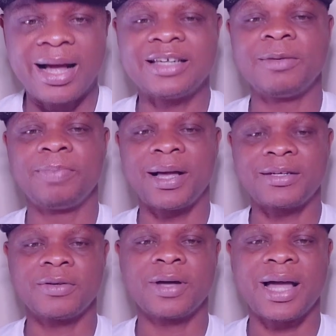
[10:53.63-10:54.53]
As a
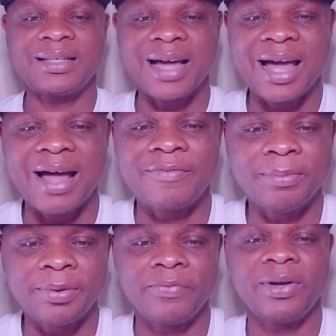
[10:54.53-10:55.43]
pastor, can't I have
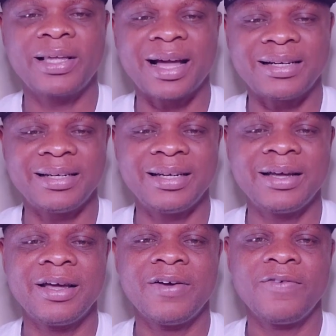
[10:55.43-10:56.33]
a preferred
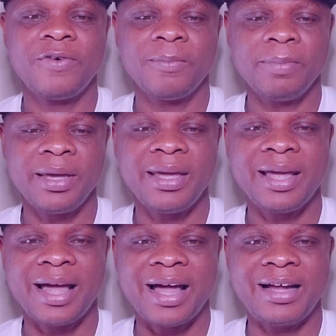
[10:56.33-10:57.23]
candidate for
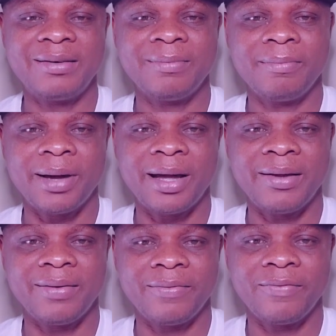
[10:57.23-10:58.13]
me and my
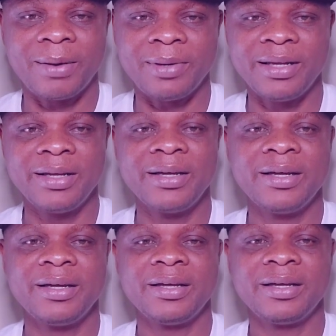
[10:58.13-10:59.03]
family?
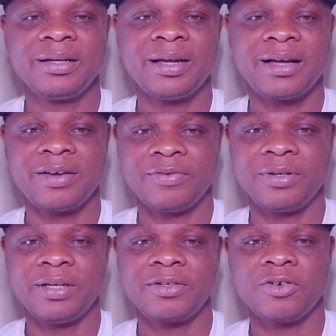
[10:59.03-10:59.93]
That came
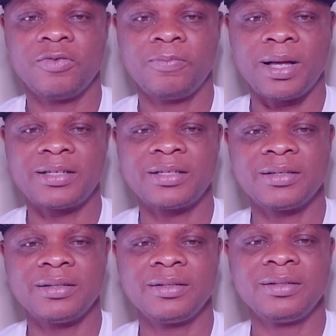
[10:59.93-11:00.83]
from the desk of
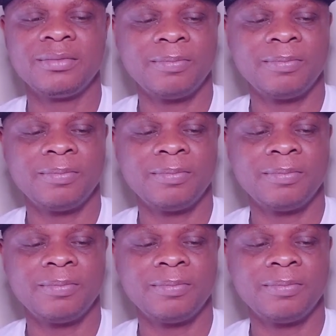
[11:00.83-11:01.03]
Pastor,